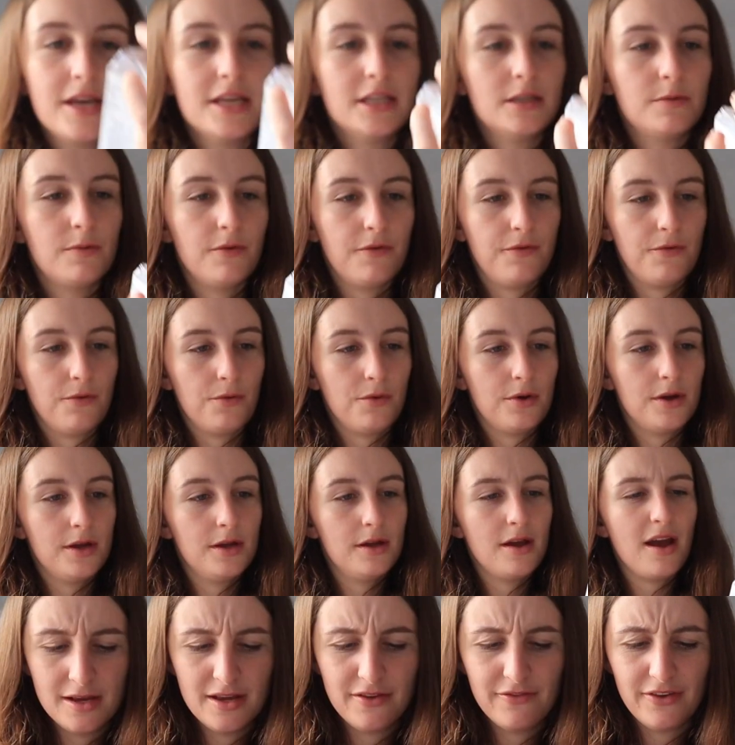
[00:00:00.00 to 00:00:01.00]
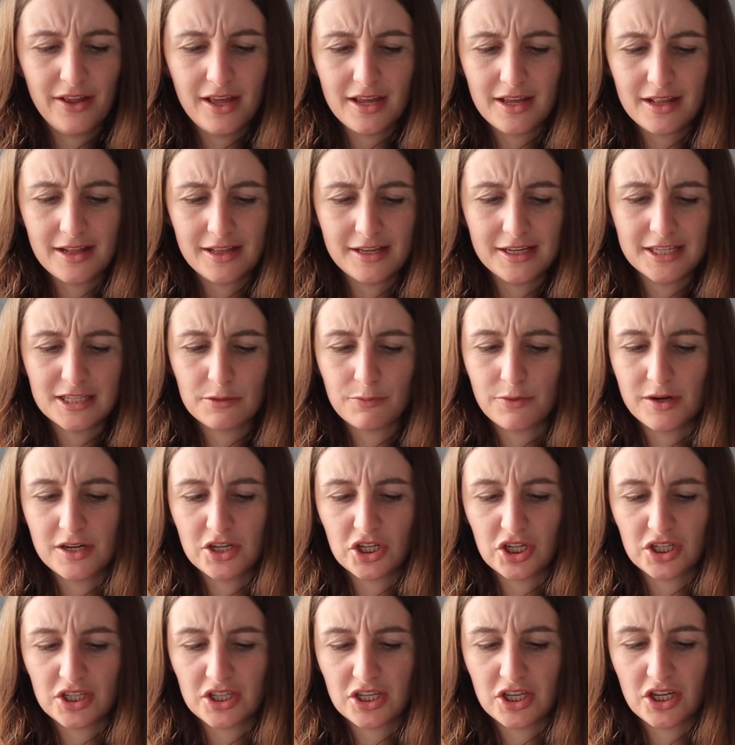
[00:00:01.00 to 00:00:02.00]
these before. I feel like Clear
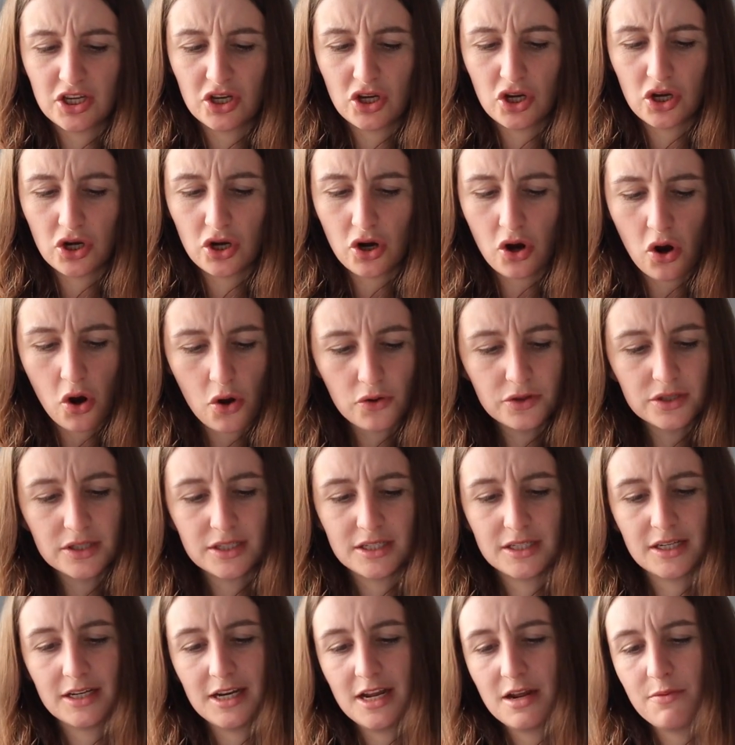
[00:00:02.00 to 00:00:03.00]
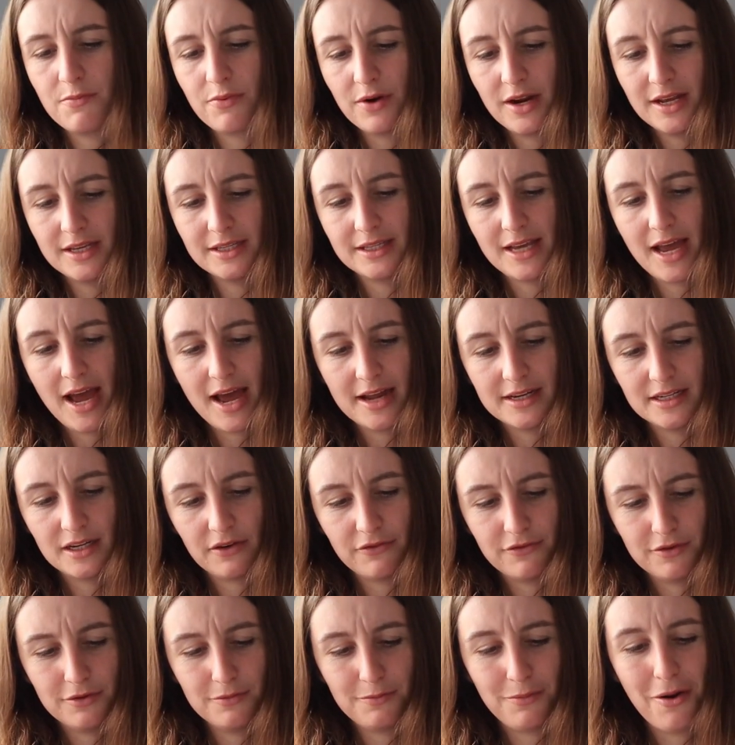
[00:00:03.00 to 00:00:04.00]
Spring just constantly brings out
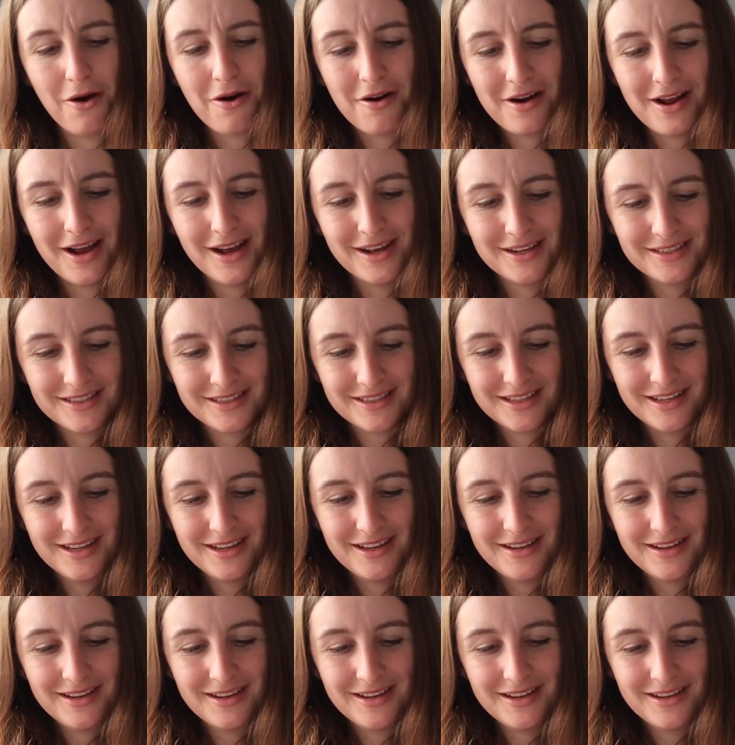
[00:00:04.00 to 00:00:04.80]
different products.